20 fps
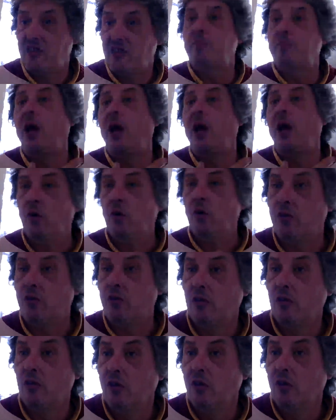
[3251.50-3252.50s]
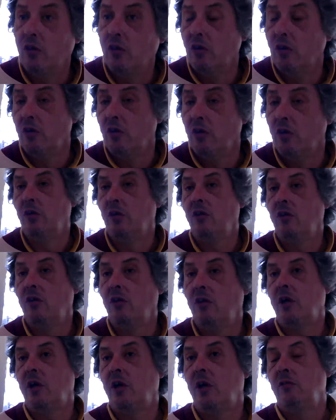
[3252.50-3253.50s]
So that's why we
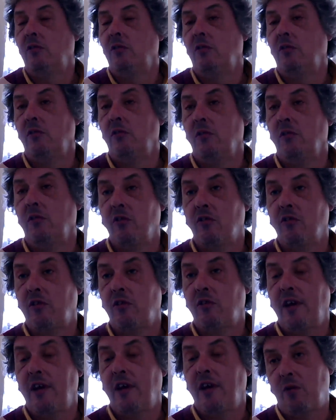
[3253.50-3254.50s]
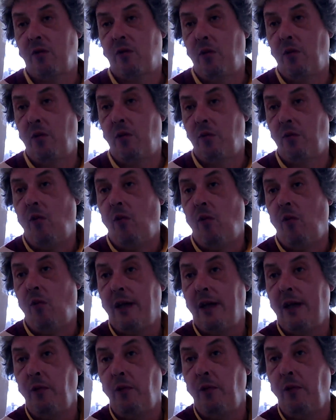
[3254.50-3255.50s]
need to all be at war, carry
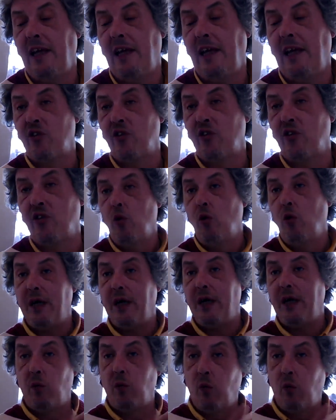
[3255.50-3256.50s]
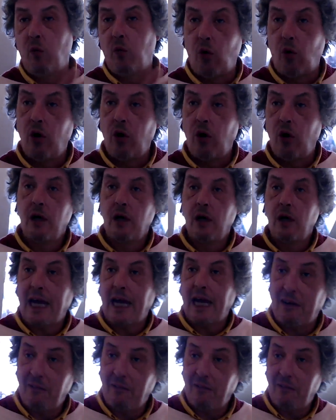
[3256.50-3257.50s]
on helping to destroy the
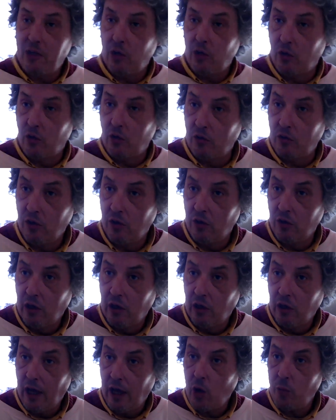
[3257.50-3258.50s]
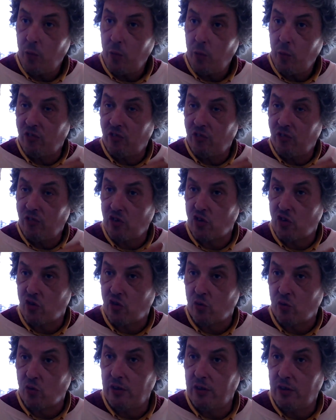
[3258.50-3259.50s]
world, and gradually,
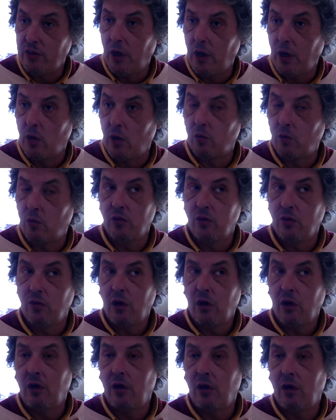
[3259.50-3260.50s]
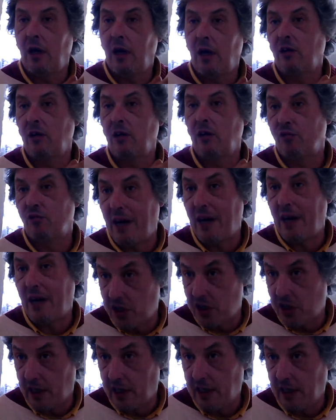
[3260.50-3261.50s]
but
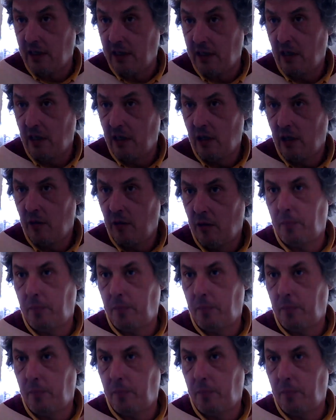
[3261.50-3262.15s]
quickly, in terms of